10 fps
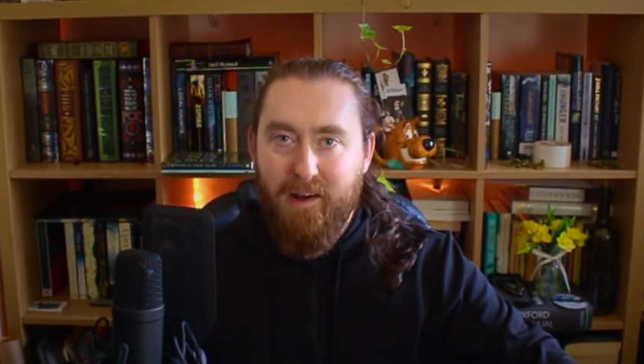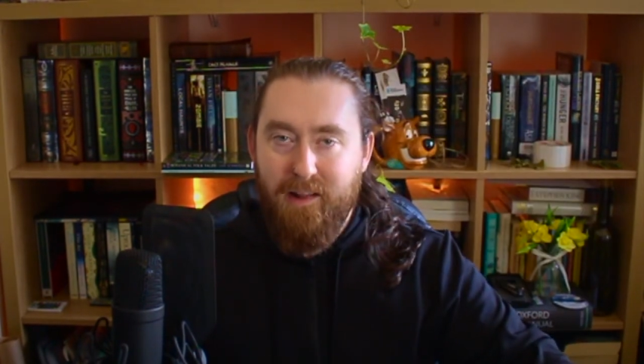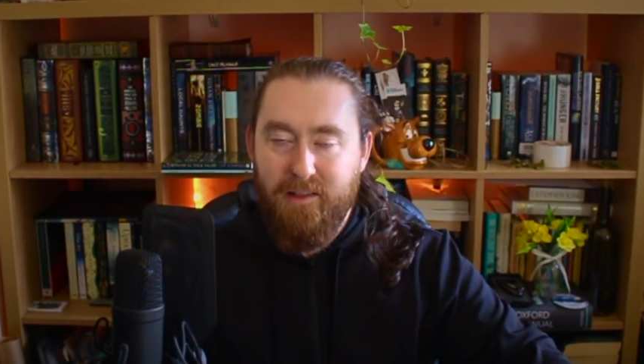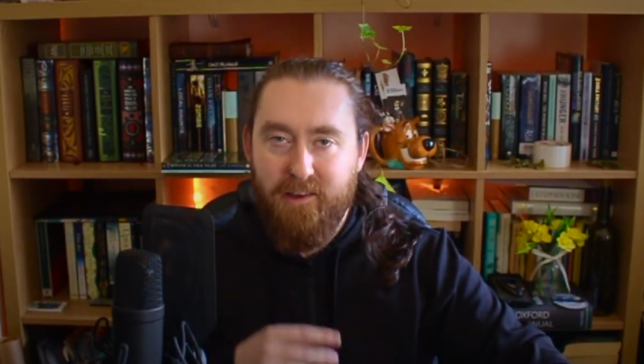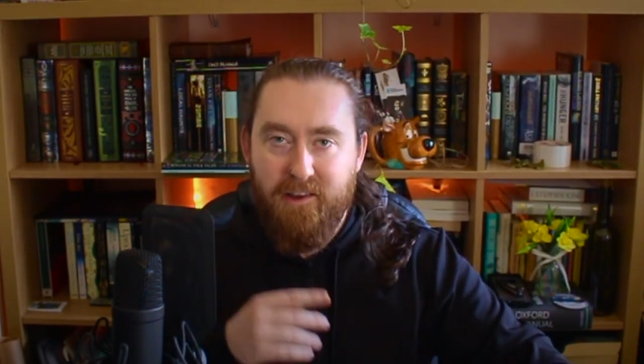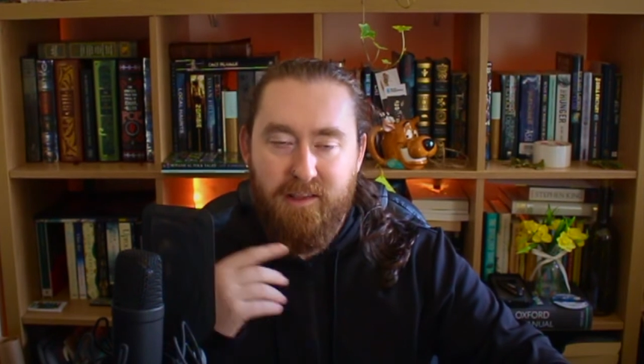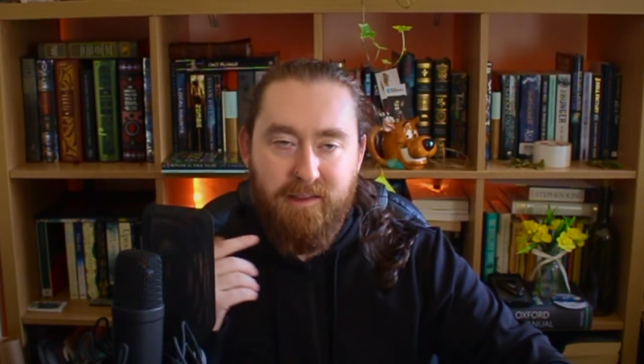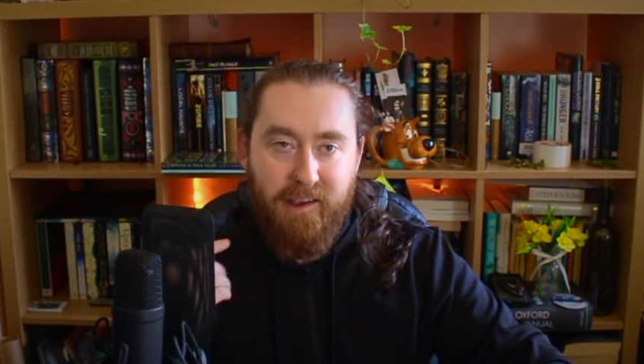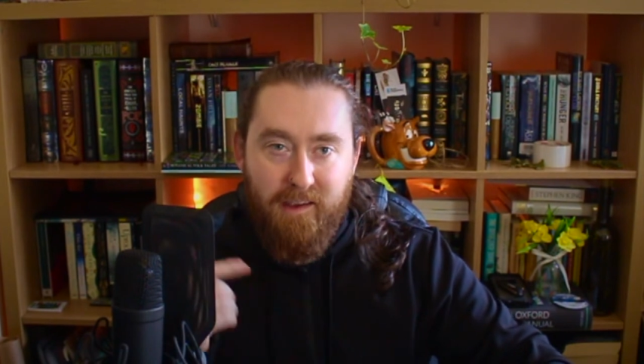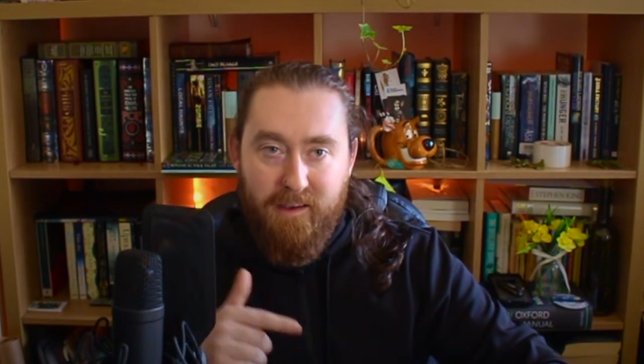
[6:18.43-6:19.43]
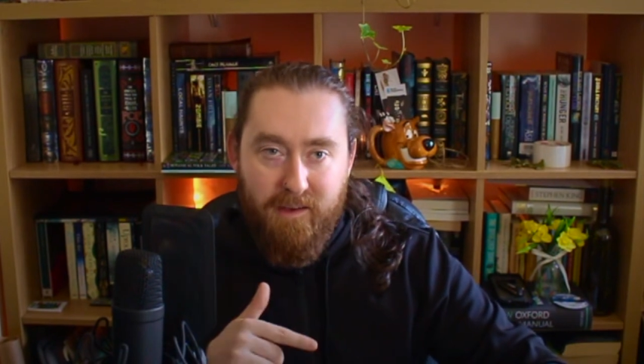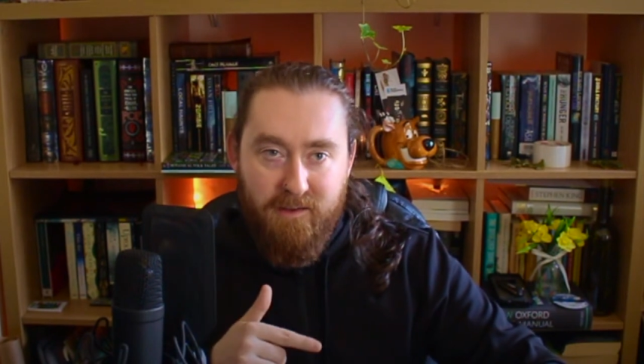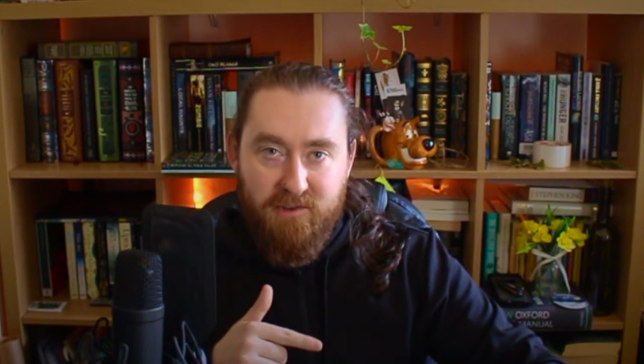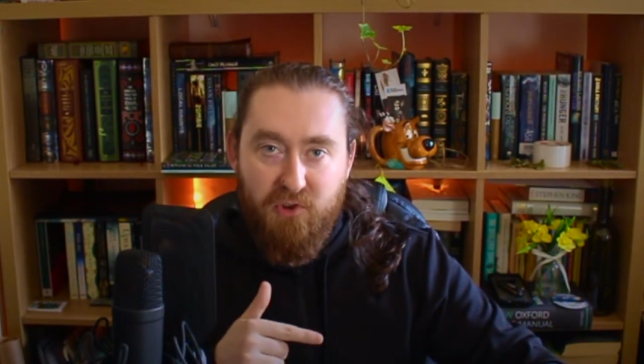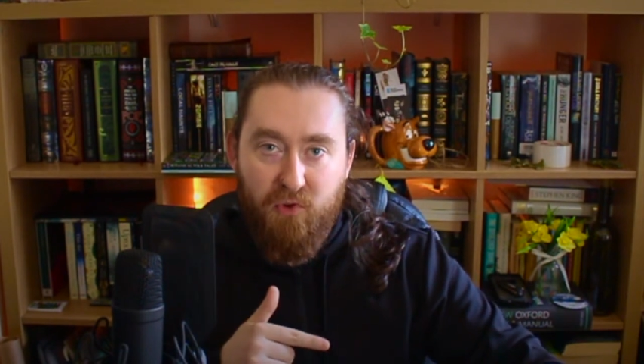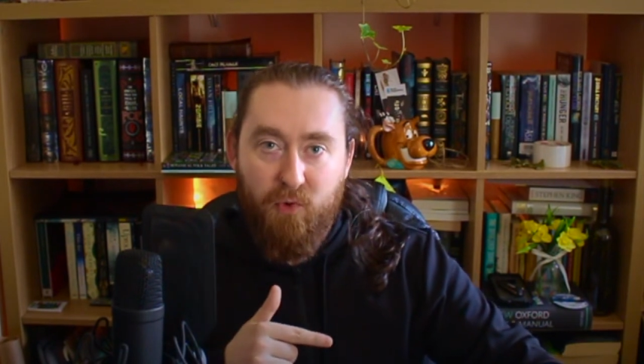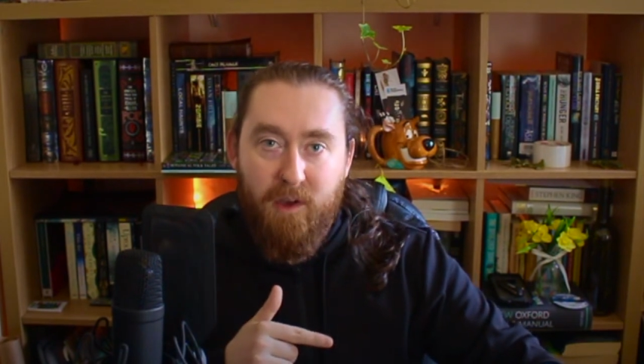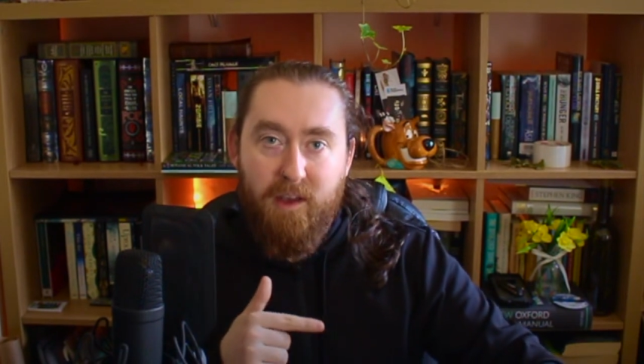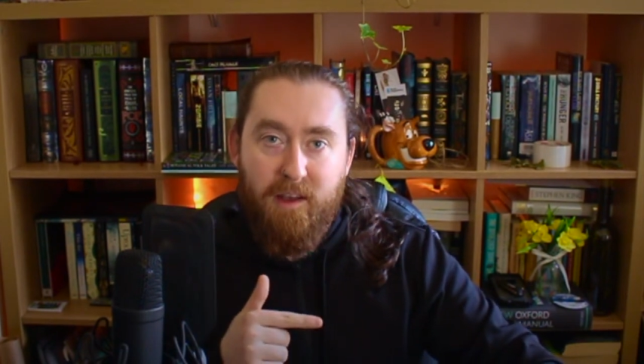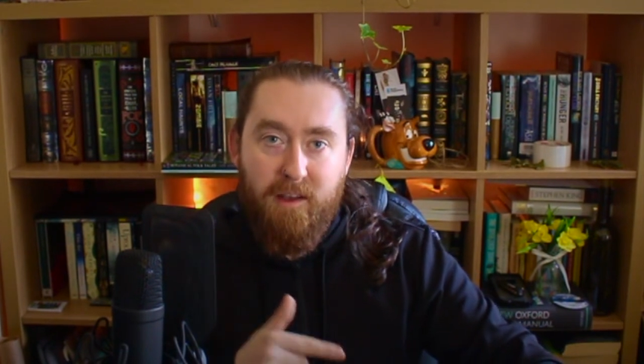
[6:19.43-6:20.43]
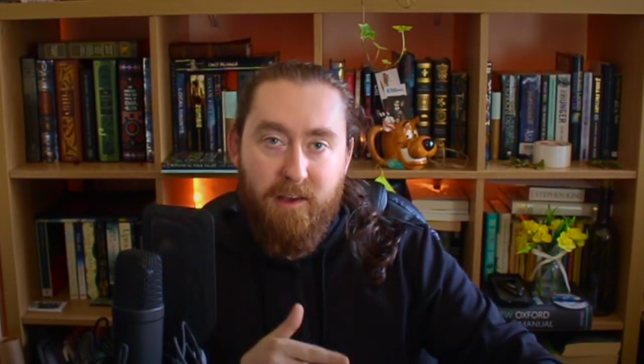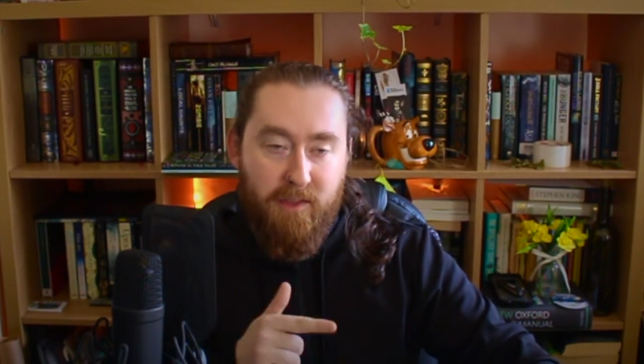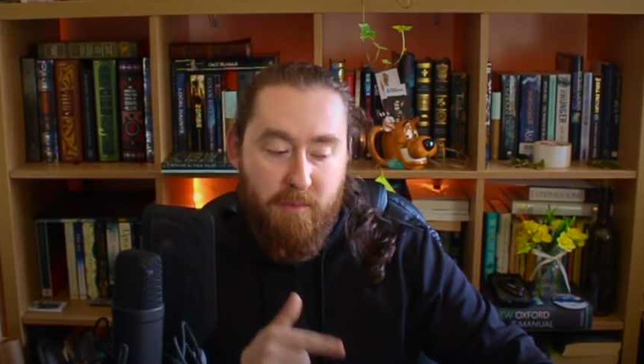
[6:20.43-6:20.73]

I'll uh, link to uh,